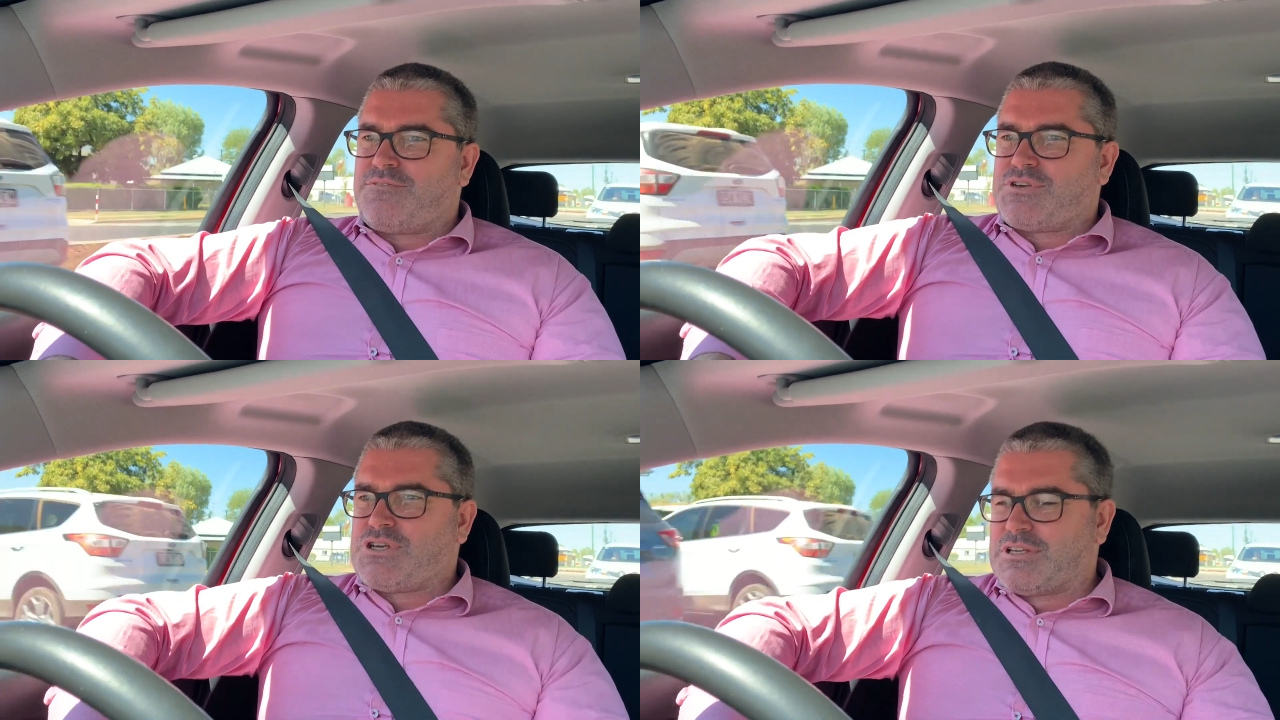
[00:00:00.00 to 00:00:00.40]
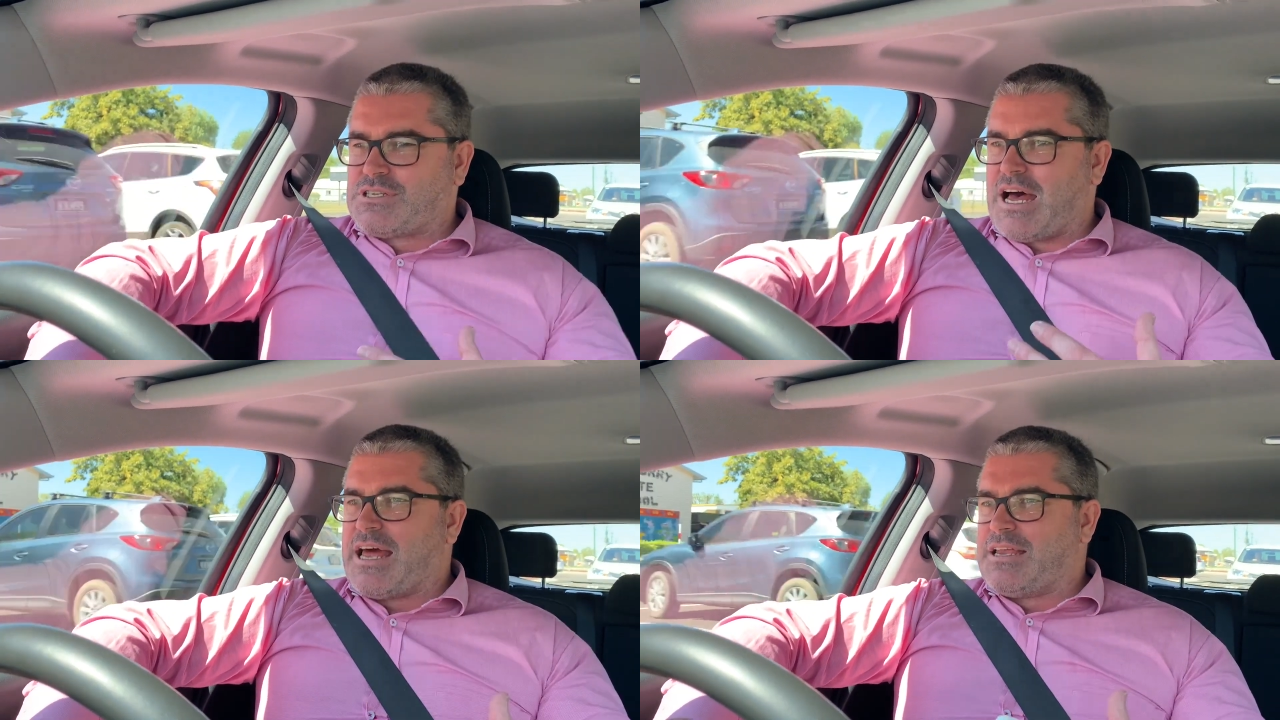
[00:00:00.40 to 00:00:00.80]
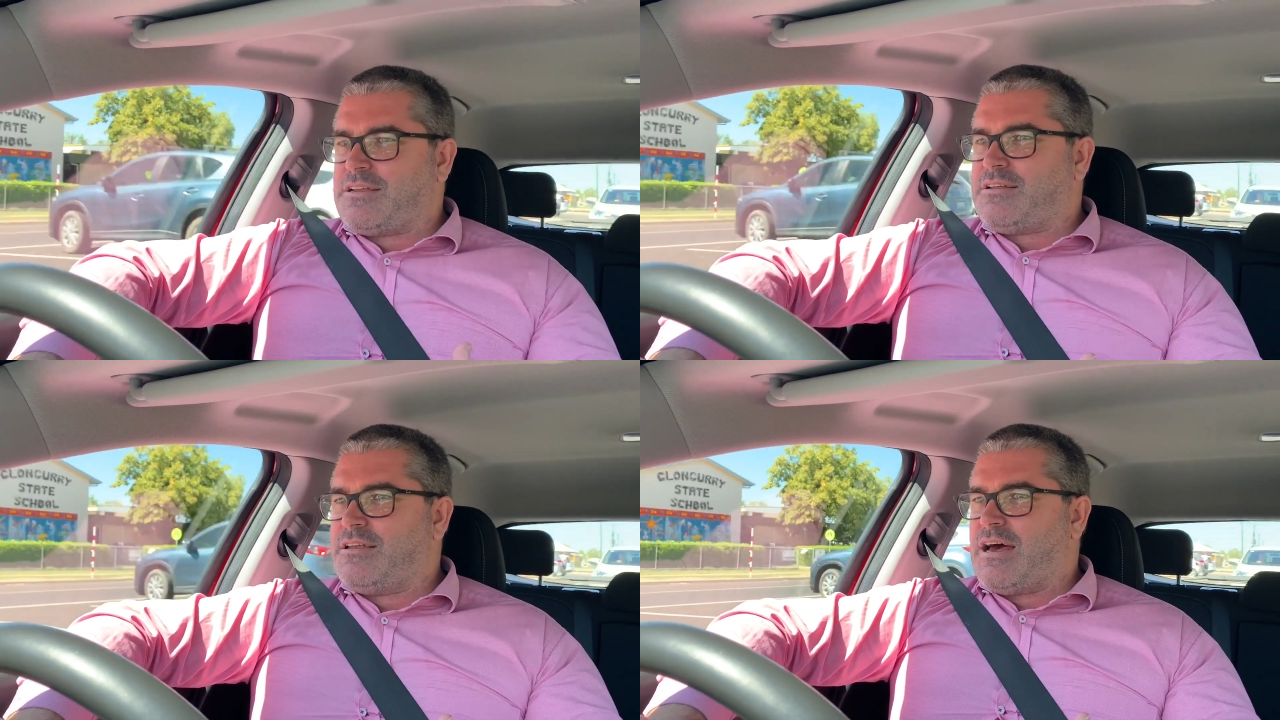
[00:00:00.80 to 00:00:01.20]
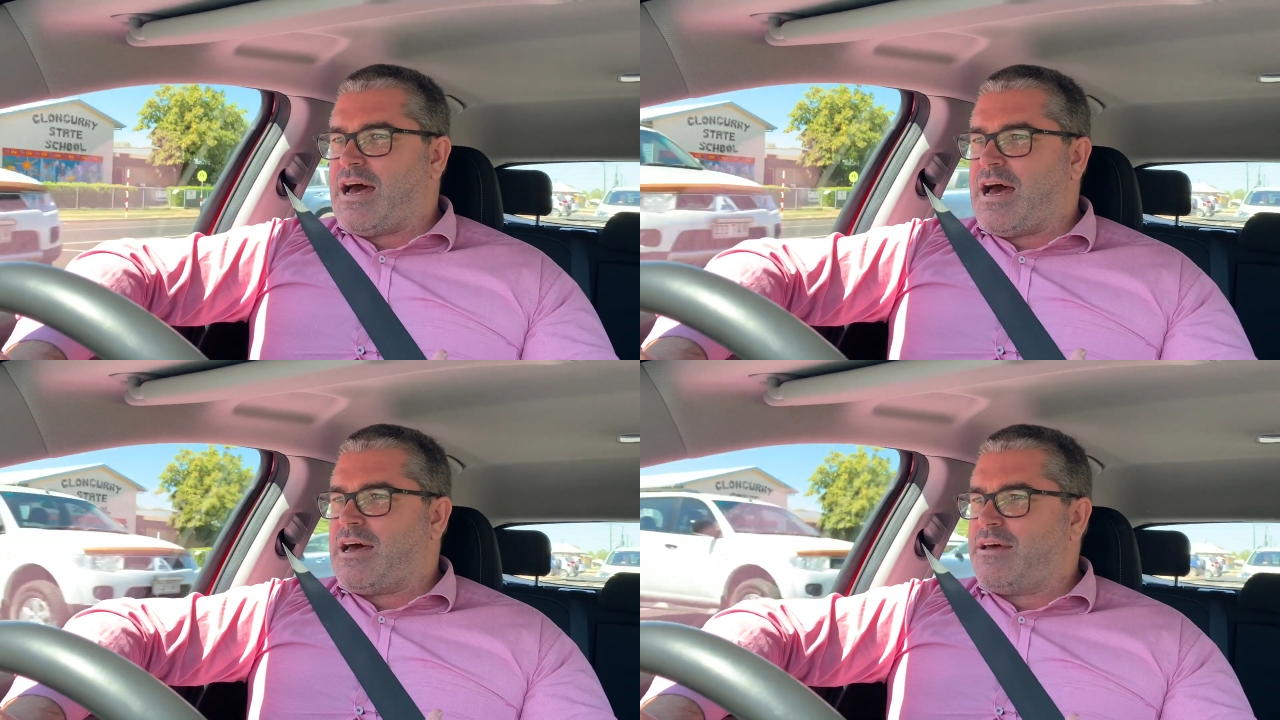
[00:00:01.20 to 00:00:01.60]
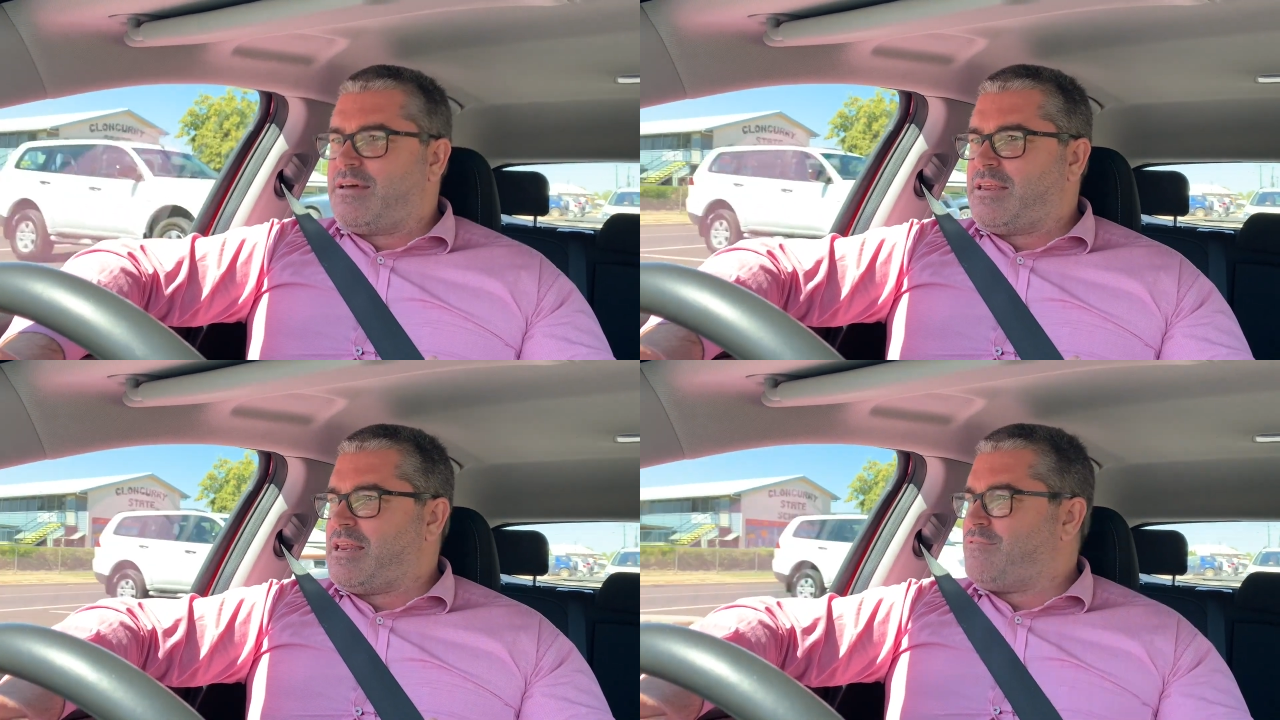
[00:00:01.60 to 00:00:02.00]
facilitated
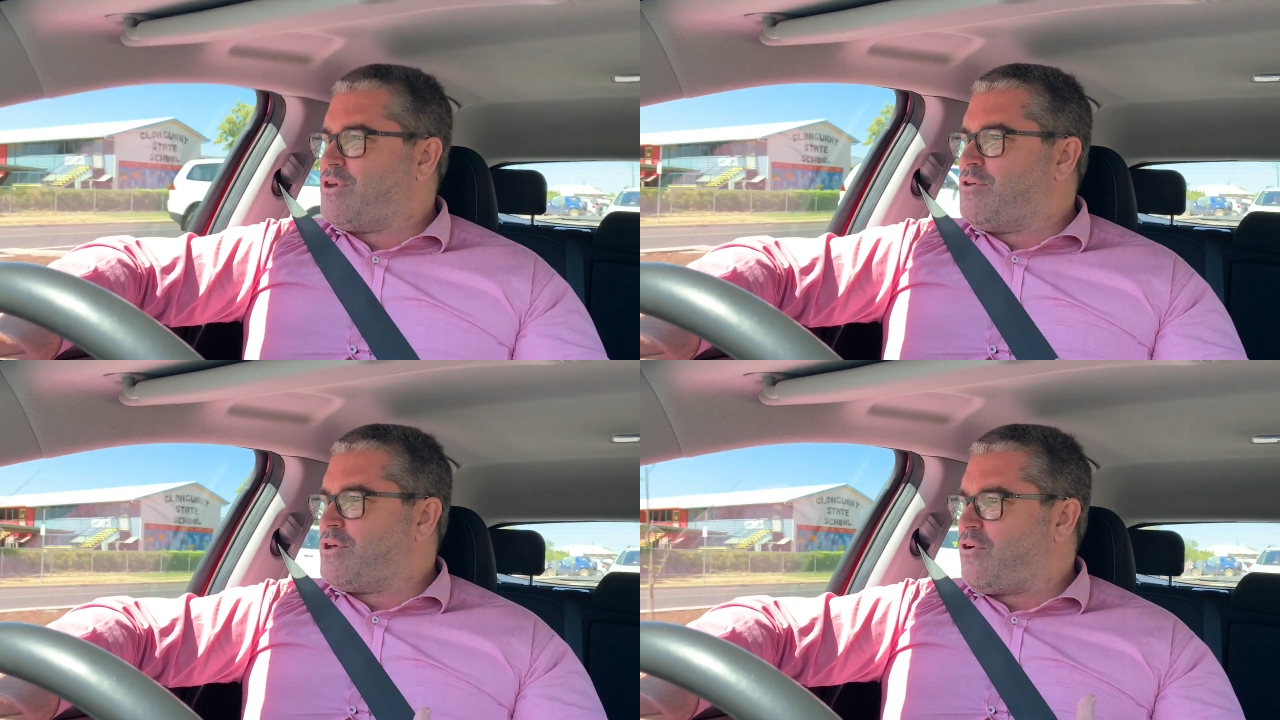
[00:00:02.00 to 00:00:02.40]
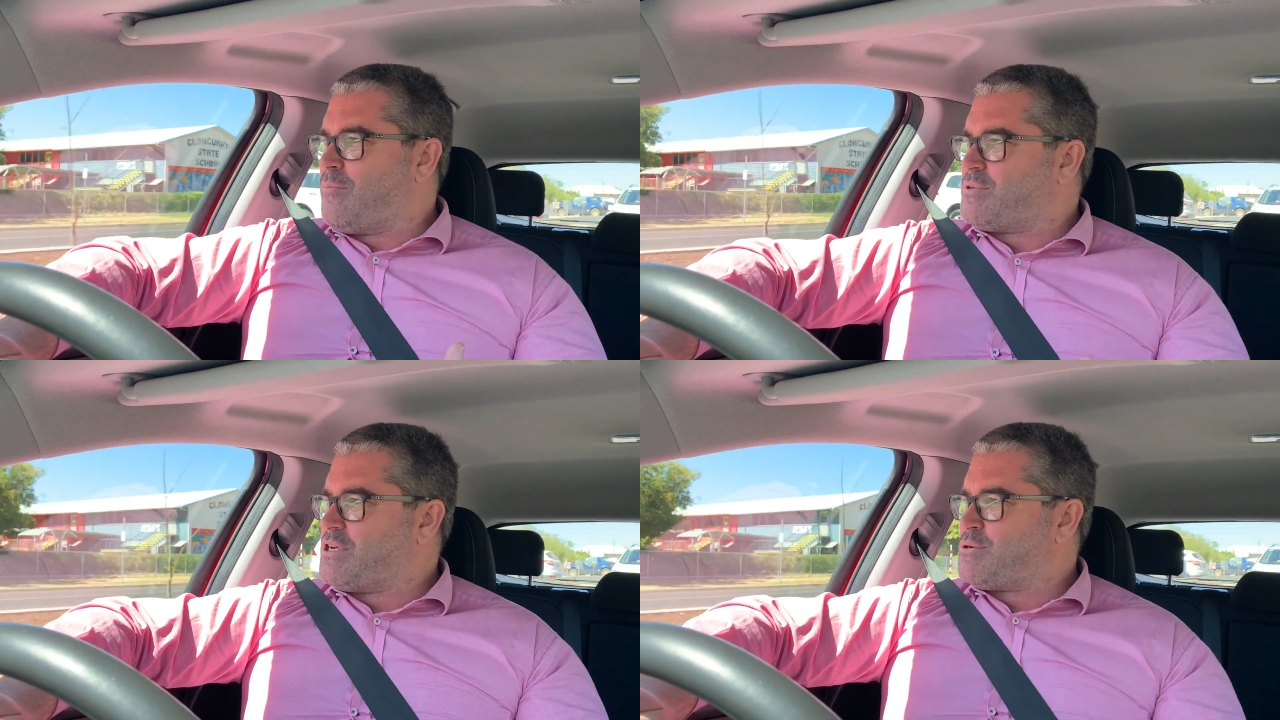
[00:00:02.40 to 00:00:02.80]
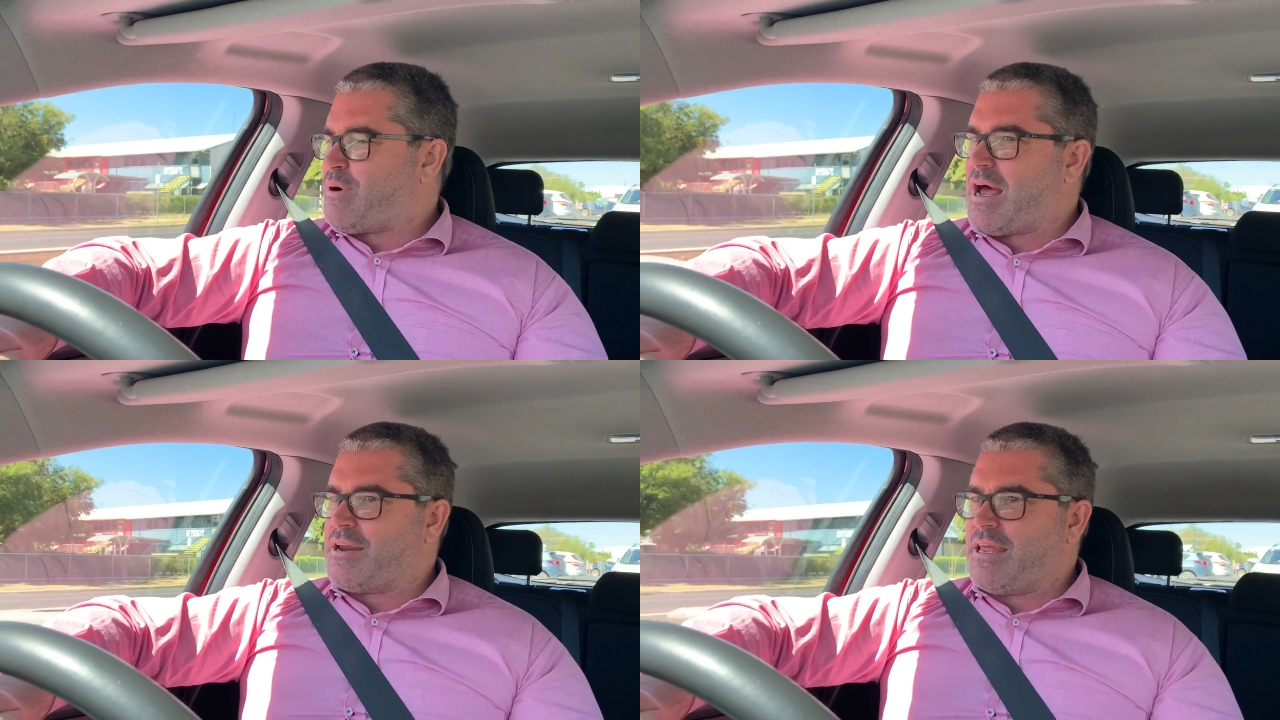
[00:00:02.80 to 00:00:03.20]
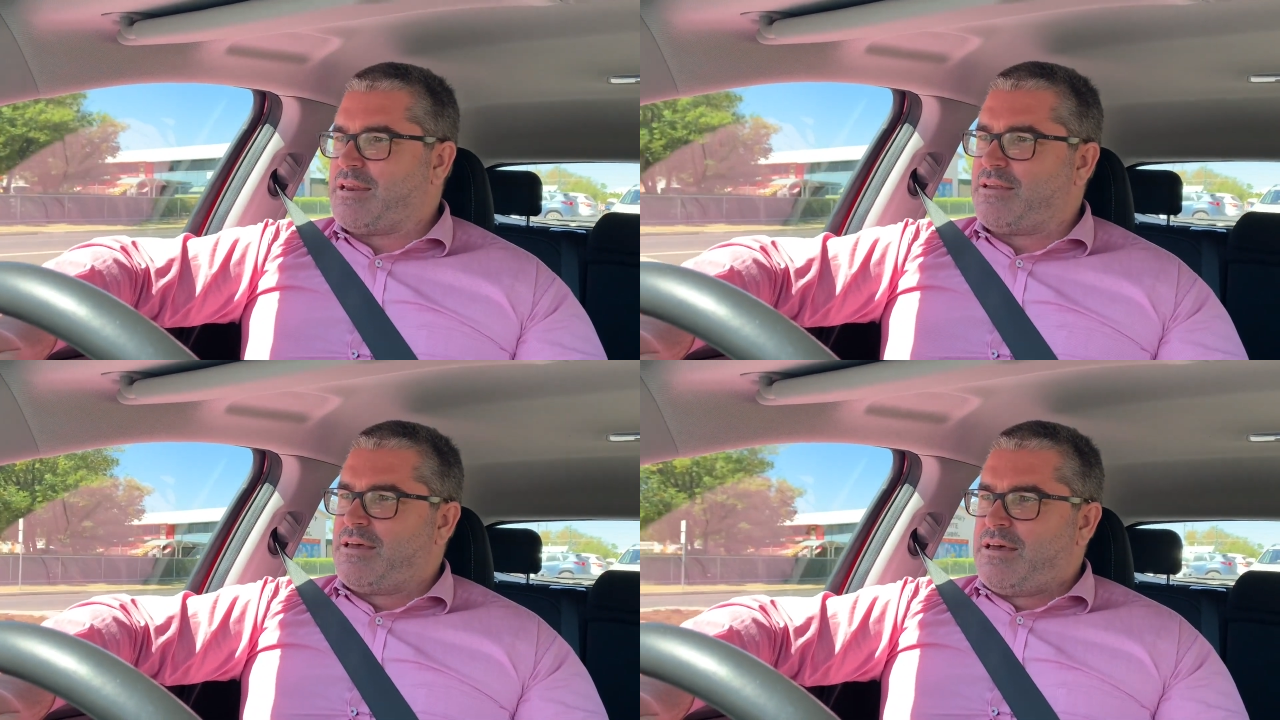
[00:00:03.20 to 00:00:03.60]
an interview that I participated in.